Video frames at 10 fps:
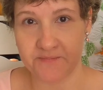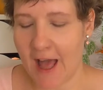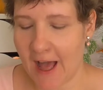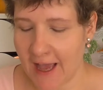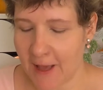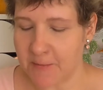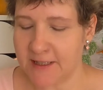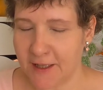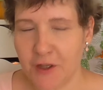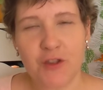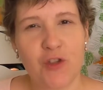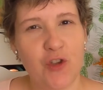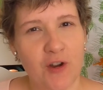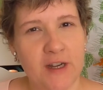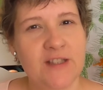I am still on the
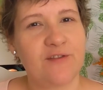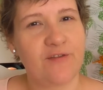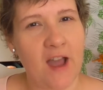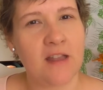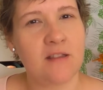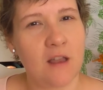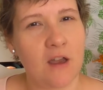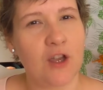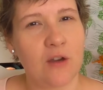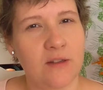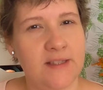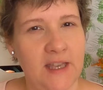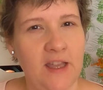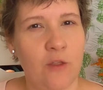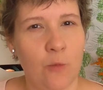journey to find a good
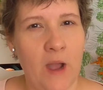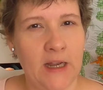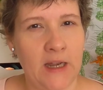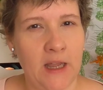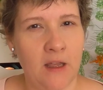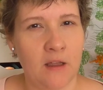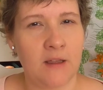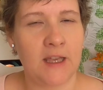teeth whitening